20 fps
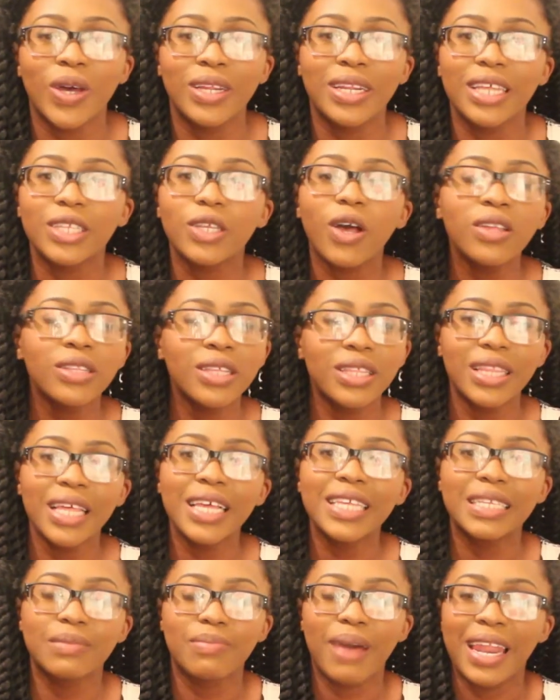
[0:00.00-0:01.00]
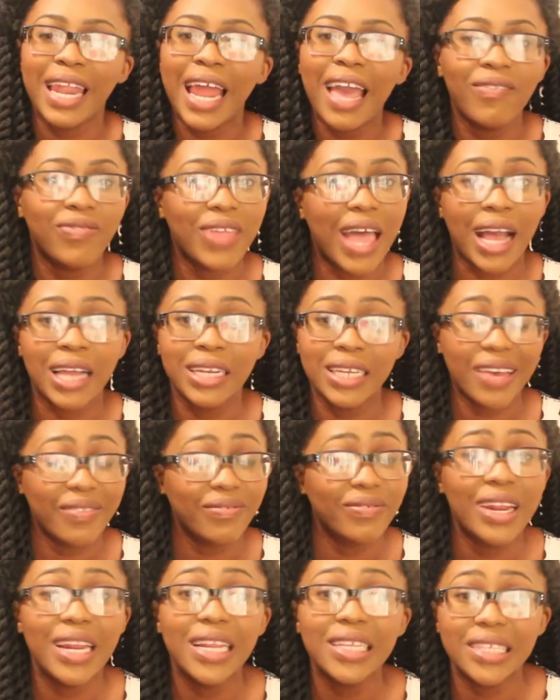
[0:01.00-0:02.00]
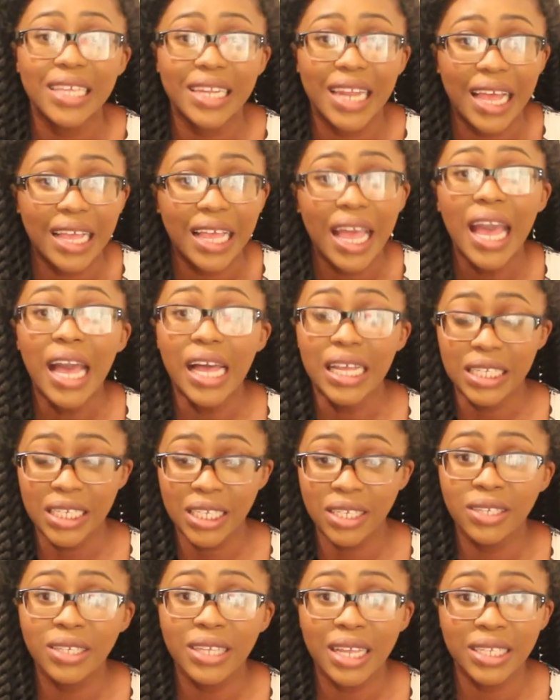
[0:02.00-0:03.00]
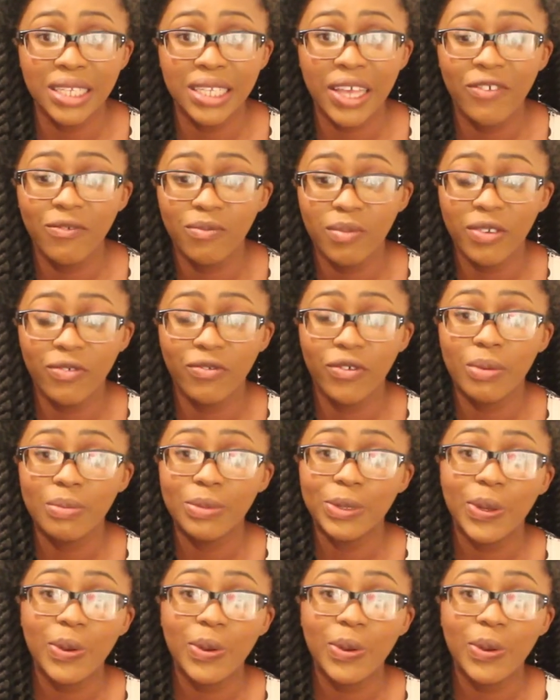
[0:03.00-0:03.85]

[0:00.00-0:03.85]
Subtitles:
And there's other things in my life that I can definitely say like Jesus has saved me from.